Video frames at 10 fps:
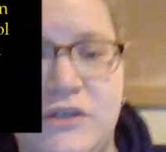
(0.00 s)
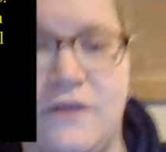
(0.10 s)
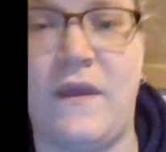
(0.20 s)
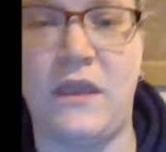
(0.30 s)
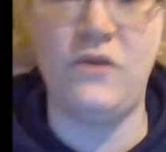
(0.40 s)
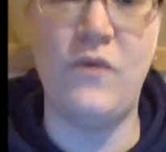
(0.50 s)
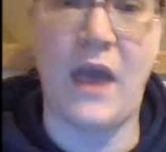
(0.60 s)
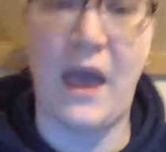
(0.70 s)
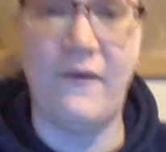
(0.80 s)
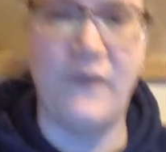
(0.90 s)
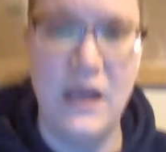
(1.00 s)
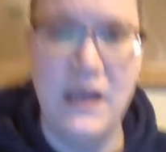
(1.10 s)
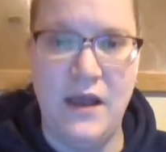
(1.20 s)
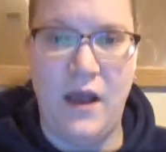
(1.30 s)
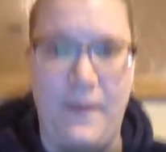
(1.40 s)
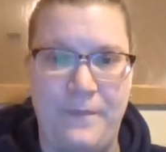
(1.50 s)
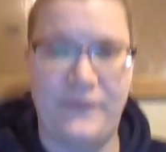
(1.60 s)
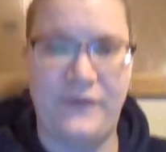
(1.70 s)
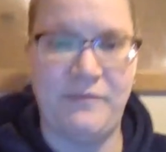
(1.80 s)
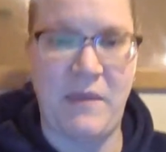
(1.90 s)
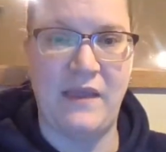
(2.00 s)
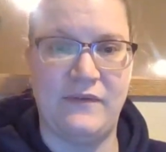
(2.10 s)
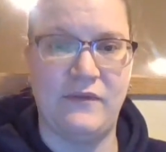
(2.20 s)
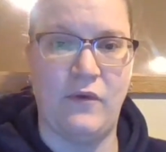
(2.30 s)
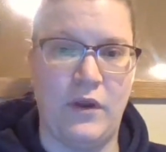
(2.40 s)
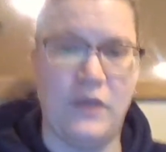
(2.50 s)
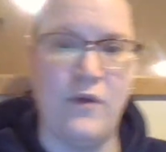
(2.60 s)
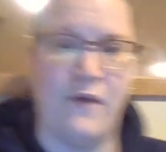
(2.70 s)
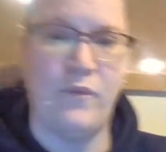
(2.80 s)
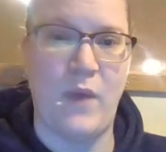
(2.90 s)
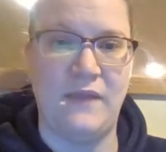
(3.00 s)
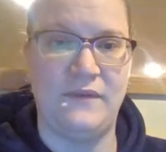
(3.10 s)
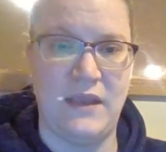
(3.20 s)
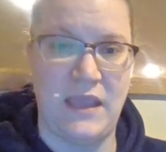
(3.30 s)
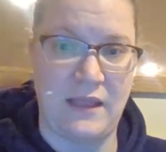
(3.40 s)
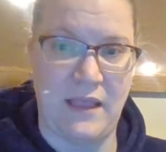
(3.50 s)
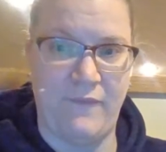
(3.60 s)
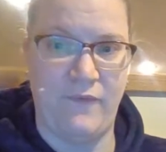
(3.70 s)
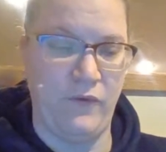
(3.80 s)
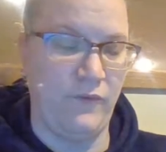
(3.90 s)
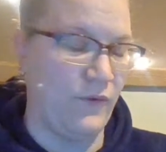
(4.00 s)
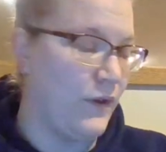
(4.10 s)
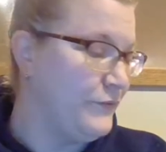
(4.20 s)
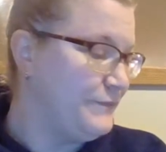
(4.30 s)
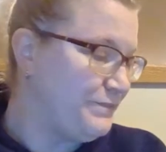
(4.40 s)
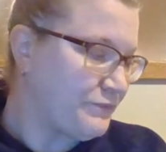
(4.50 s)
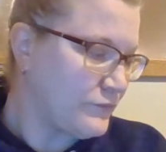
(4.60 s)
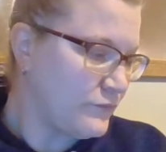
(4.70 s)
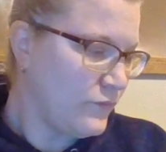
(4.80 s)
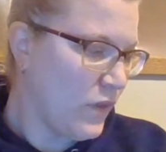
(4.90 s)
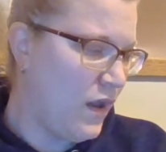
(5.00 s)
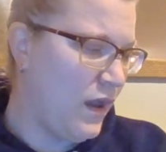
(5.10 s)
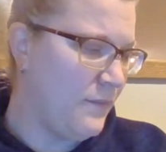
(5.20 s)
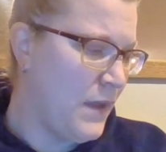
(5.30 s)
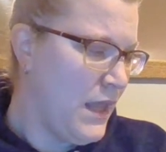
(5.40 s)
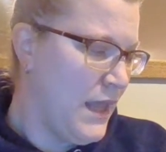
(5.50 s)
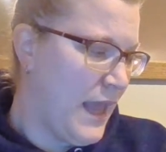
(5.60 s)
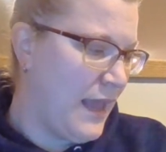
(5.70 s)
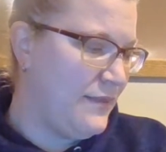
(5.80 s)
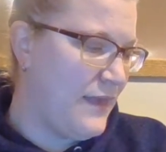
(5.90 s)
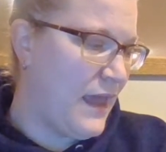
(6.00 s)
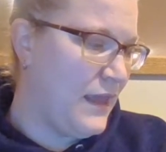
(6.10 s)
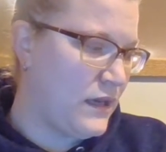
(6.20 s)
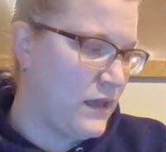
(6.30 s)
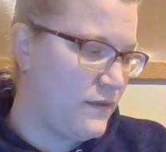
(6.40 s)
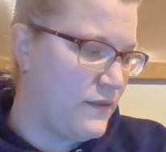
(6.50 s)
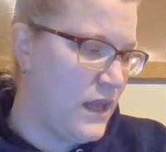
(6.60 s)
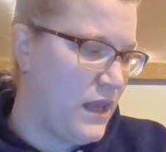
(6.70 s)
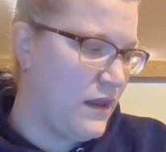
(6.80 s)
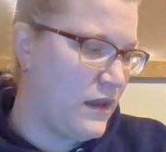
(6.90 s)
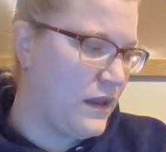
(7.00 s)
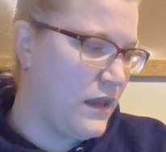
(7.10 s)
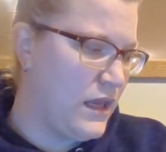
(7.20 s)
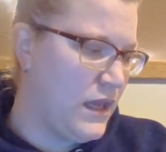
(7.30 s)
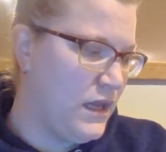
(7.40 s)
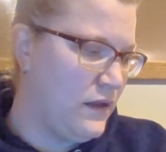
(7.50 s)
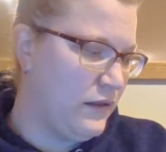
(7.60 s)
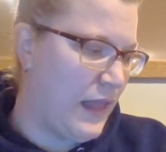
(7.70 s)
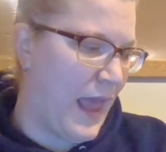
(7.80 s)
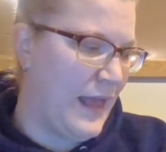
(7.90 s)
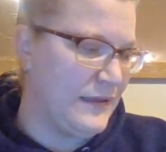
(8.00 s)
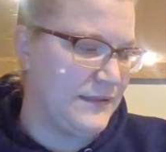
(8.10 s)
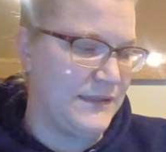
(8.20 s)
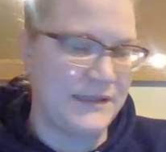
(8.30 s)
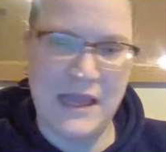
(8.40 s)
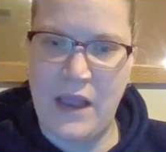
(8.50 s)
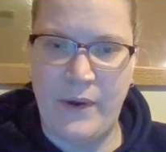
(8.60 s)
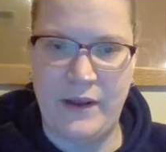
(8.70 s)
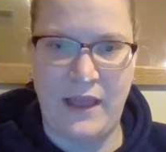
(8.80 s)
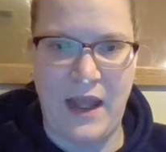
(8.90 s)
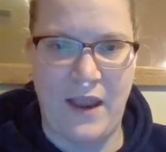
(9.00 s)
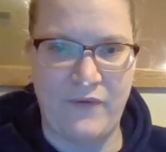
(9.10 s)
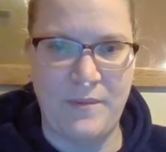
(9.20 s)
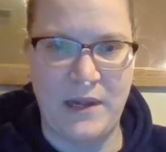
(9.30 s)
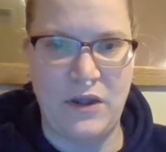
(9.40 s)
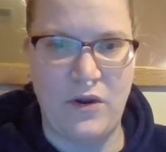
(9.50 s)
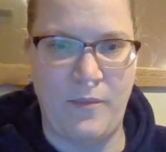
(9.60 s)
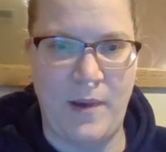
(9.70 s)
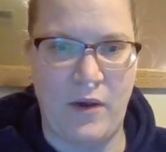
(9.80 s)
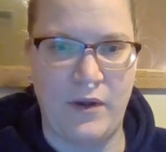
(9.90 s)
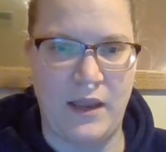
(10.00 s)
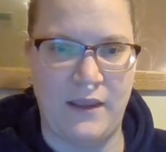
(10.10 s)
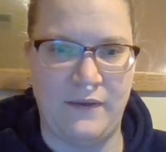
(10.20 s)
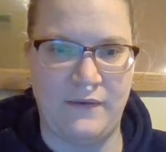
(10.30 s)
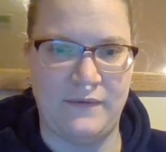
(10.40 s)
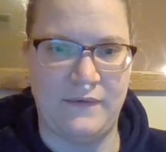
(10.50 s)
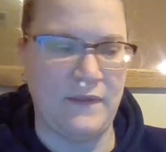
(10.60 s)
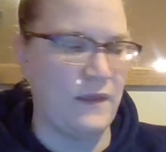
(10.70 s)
sure that you have space, or you have ways to get that food for you. And then the last thing I want to let everybody know about is